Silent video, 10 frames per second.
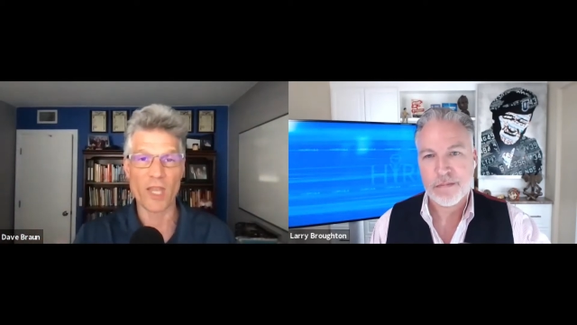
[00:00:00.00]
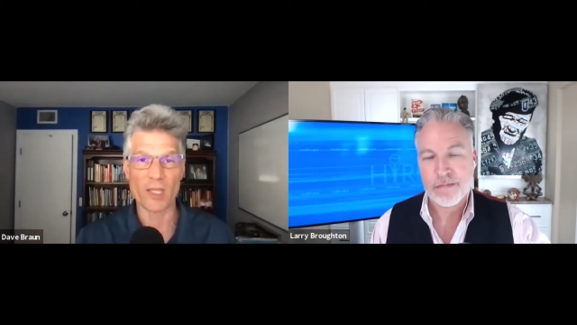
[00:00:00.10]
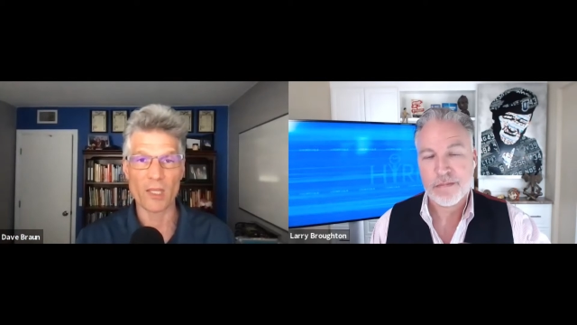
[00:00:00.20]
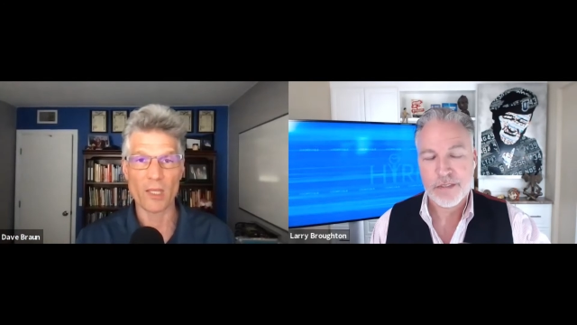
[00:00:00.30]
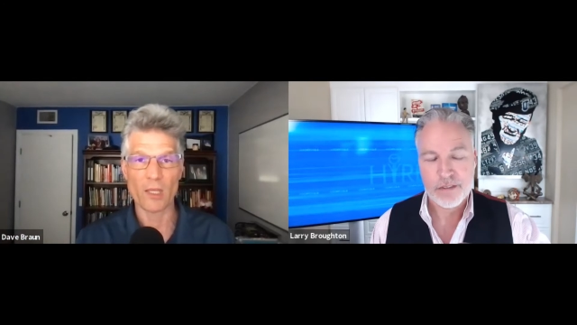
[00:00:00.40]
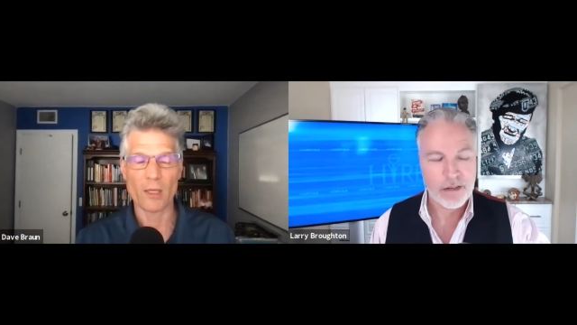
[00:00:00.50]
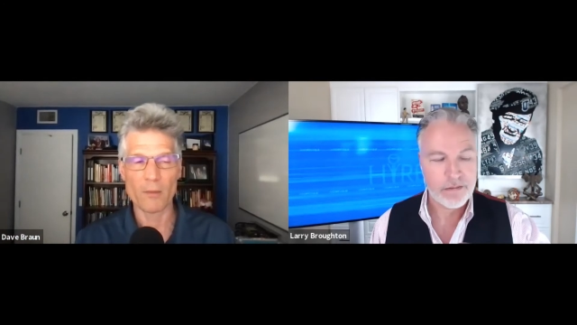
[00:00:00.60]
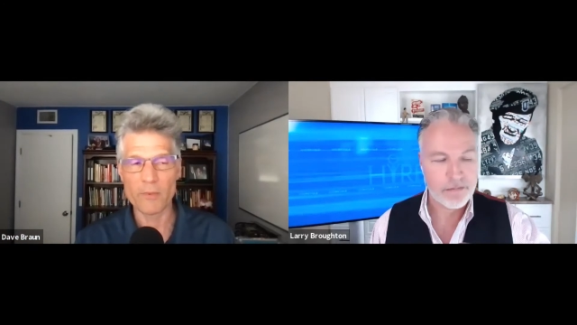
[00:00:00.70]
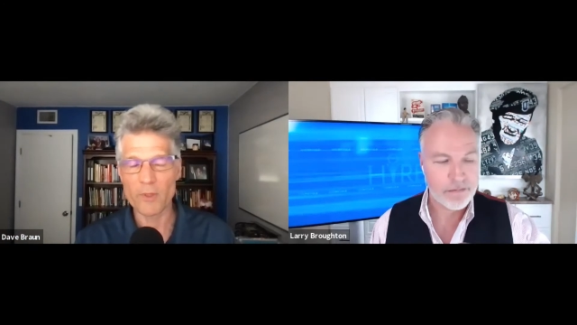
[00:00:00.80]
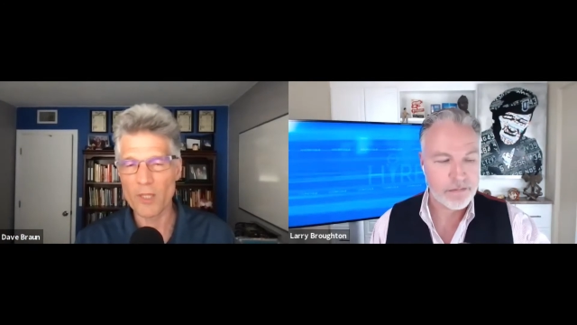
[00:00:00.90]
Speaker 1: A. Right. I
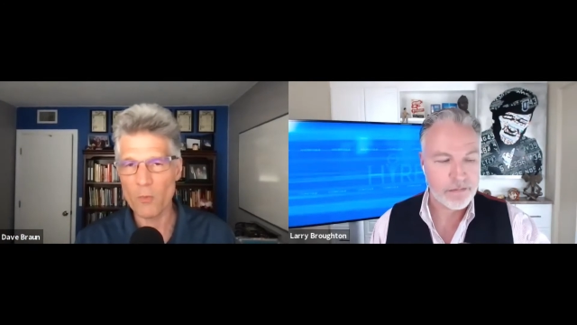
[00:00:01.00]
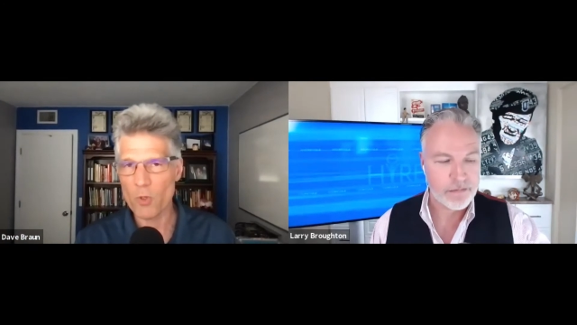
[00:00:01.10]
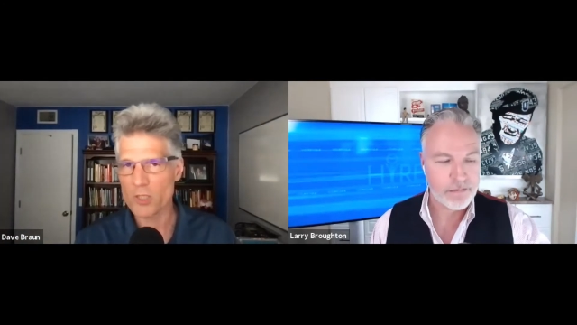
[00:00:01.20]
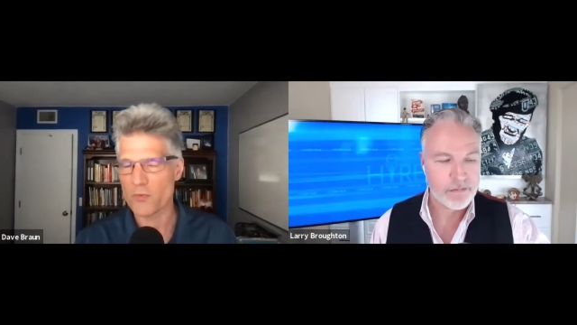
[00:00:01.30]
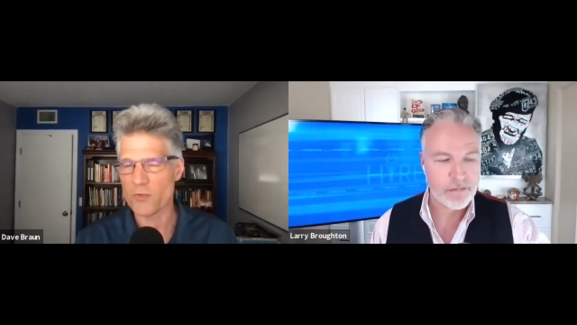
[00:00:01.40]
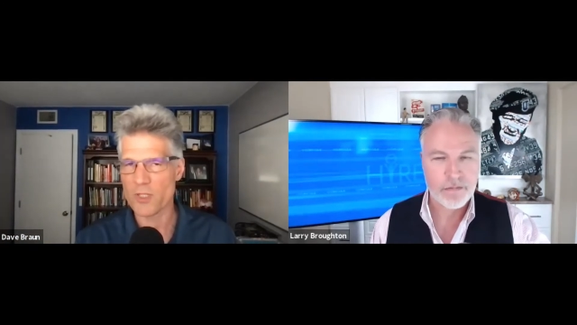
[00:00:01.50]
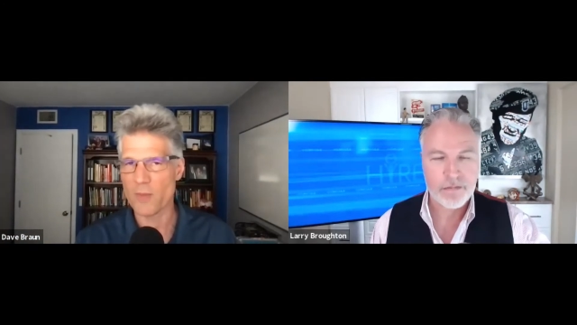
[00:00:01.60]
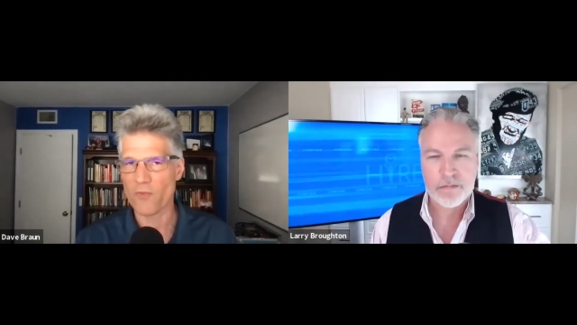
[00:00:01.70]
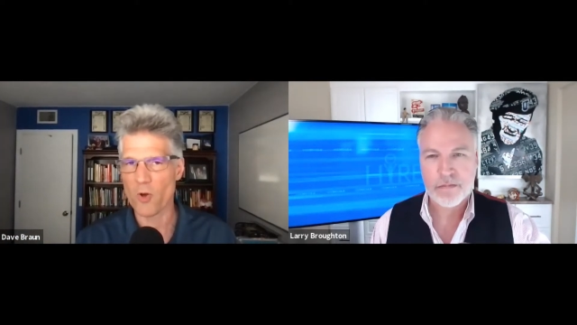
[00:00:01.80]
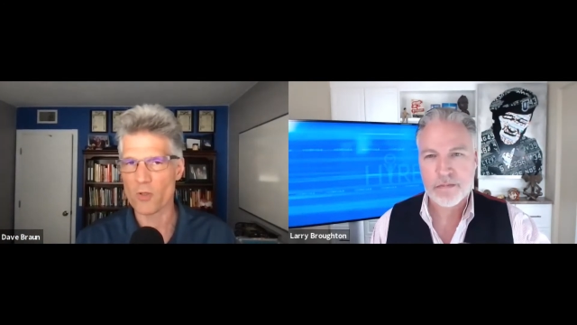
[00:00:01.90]
mean, that works for
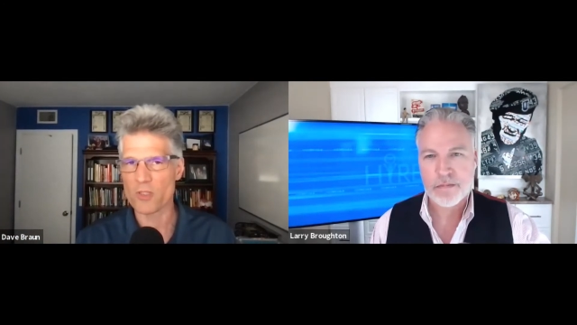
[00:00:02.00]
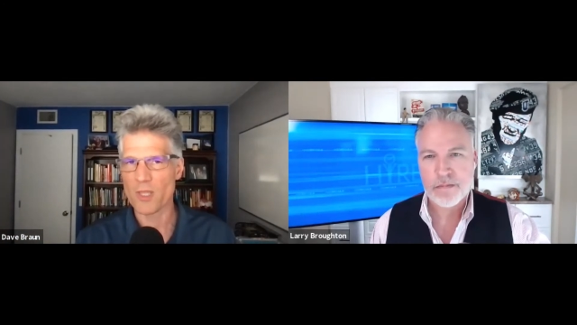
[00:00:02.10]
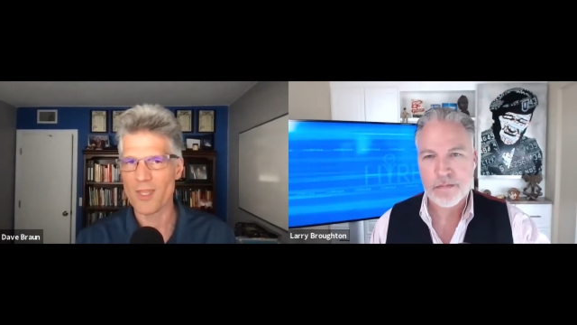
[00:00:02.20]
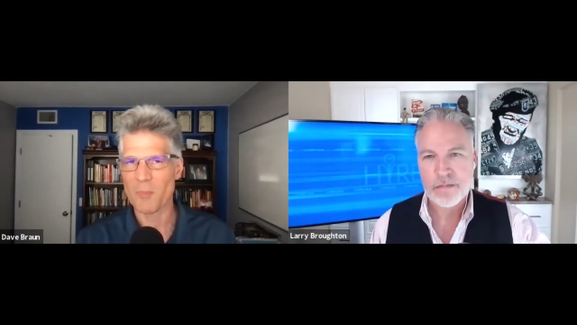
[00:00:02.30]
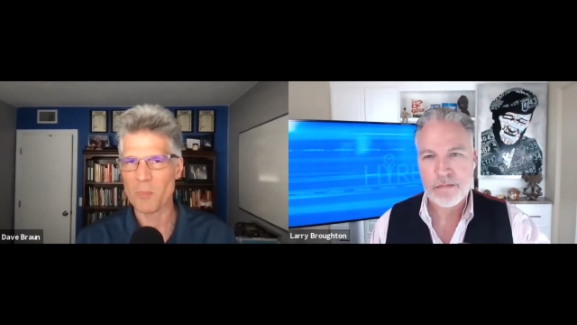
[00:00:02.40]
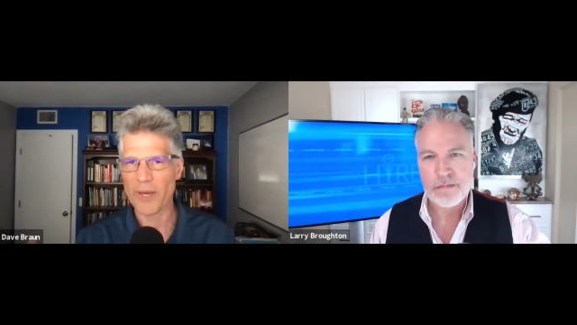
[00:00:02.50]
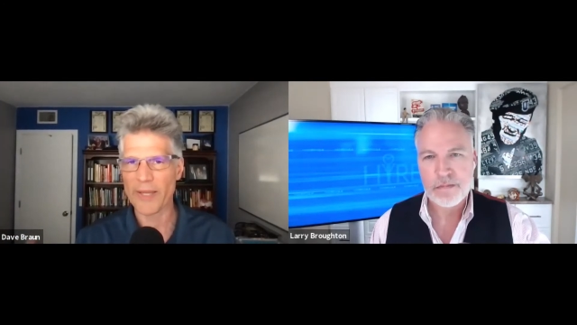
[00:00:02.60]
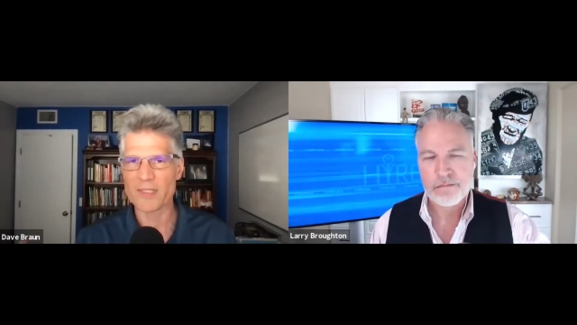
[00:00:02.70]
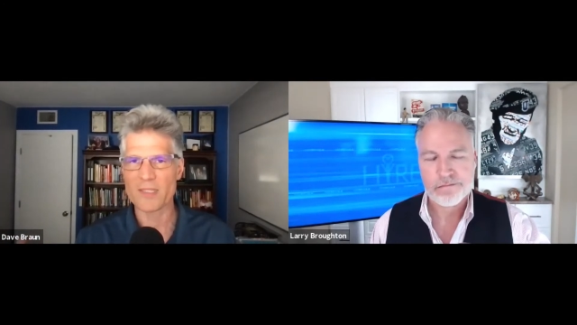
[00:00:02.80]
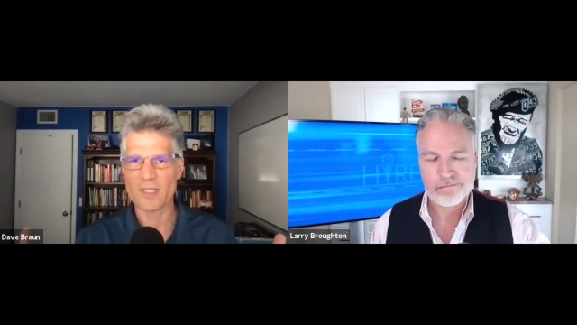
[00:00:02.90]
some folks,
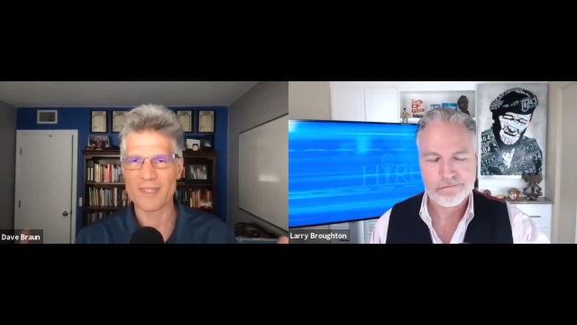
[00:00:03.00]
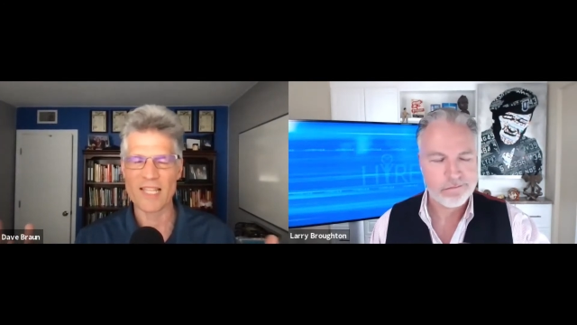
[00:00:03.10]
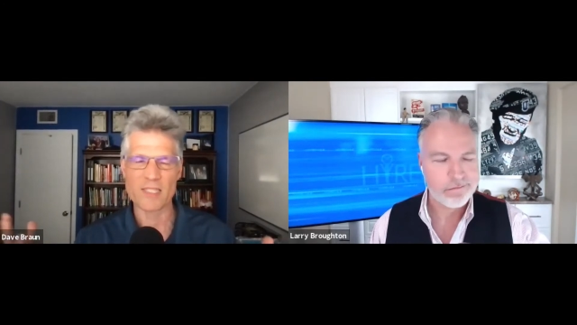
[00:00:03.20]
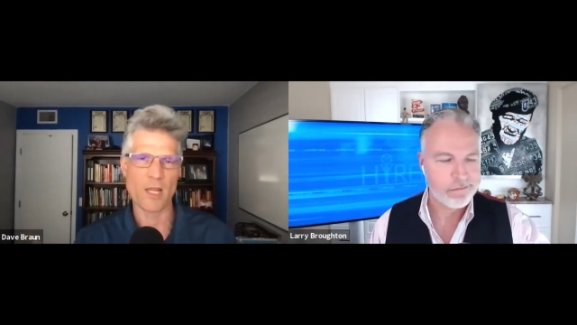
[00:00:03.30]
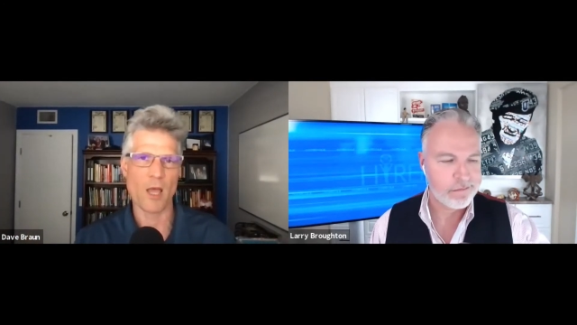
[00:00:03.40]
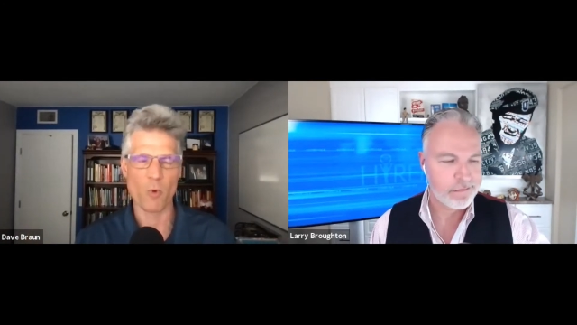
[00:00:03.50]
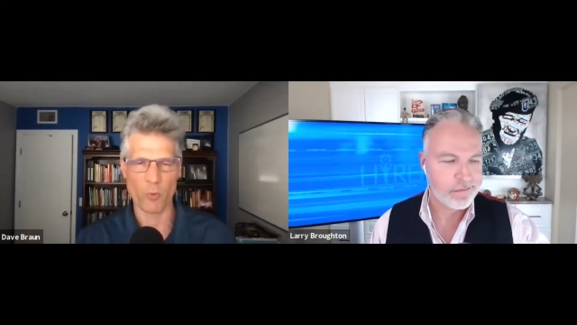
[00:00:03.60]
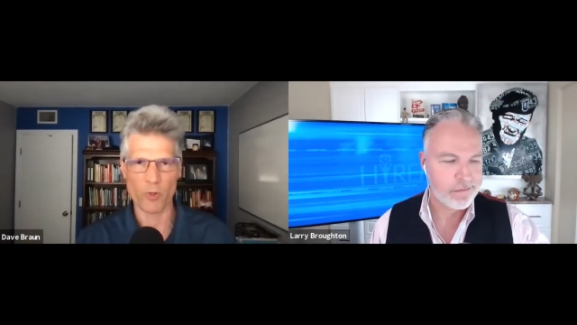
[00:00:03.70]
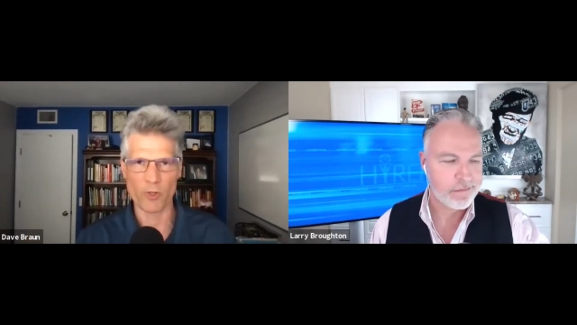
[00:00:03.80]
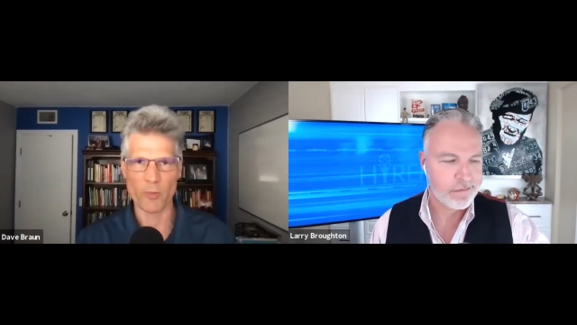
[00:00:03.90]
but that's not what
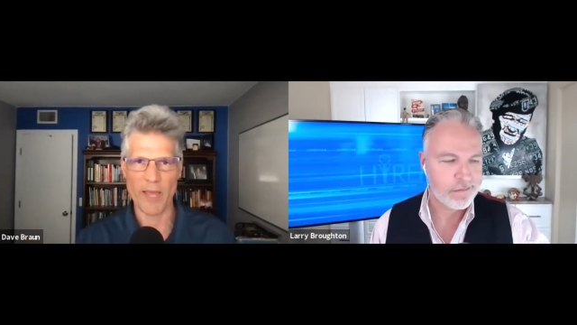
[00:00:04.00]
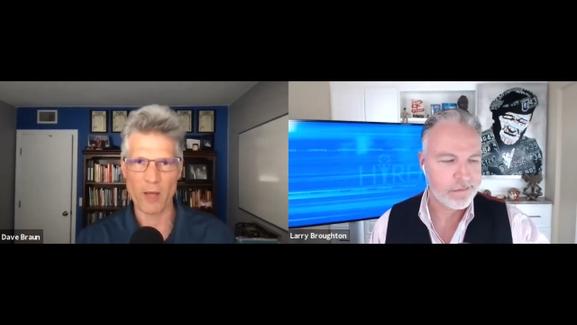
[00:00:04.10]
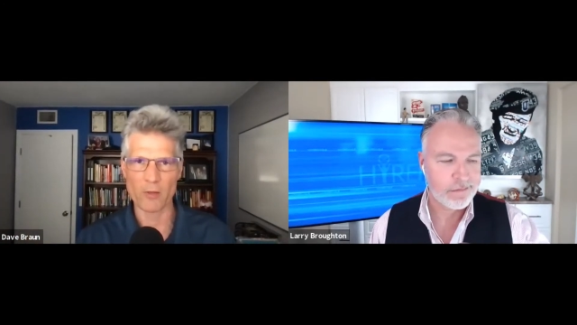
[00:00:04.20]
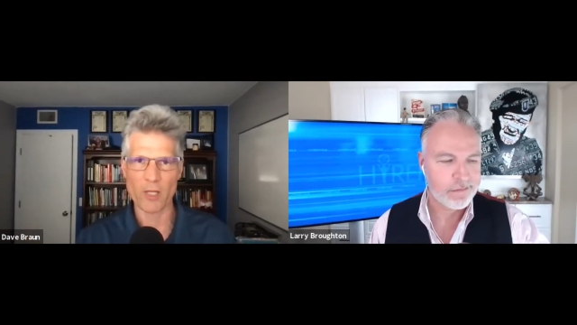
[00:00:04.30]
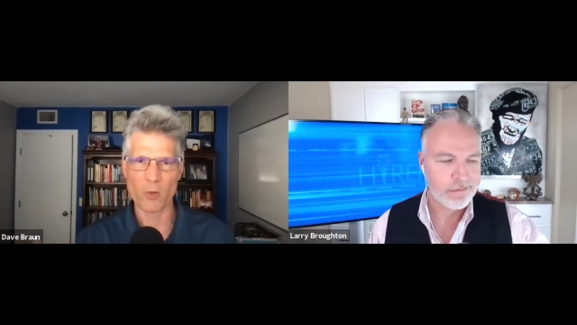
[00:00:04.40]
we're about.